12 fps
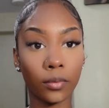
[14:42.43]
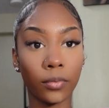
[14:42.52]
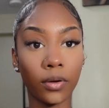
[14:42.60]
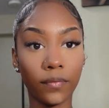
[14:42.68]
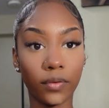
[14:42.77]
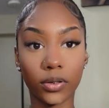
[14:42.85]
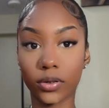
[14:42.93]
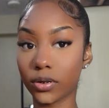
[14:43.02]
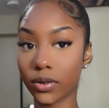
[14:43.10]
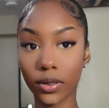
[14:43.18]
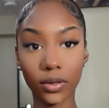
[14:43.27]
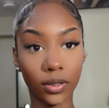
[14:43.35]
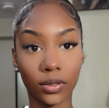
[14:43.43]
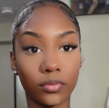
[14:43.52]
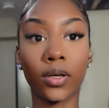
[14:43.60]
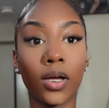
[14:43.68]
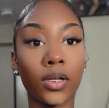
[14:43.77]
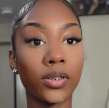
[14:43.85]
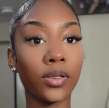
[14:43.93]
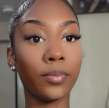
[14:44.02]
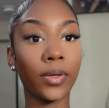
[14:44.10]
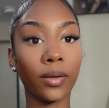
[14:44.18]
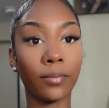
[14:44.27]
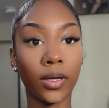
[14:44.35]
Perfect, just like that. Now to
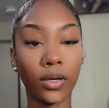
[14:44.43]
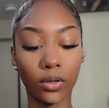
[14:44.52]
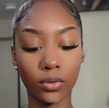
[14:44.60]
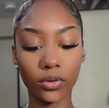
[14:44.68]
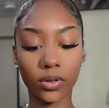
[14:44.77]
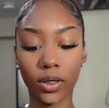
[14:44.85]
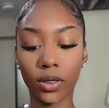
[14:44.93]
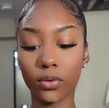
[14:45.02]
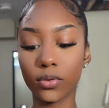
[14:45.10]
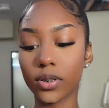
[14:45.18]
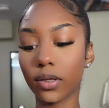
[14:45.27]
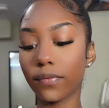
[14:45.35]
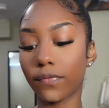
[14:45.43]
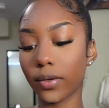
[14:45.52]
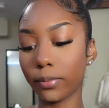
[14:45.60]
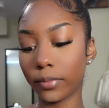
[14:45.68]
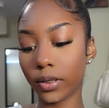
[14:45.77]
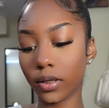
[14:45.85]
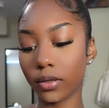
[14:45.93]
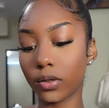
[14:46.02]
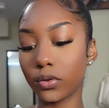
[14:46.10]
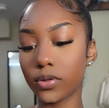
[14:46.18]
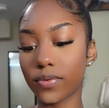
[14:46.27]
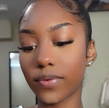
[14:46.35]
bake my nose, I use the Fit Me
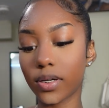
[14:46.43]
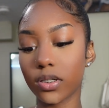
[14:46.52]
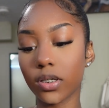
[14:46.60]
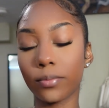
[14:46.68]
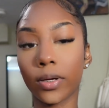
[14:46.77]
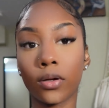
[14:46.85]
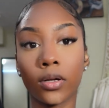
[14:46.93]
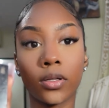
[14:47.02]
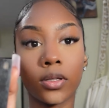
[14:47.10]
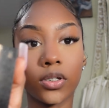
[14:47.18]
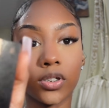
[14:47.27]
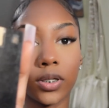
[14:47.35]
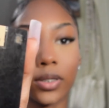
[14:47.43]
Loose Finishing Powder in the shade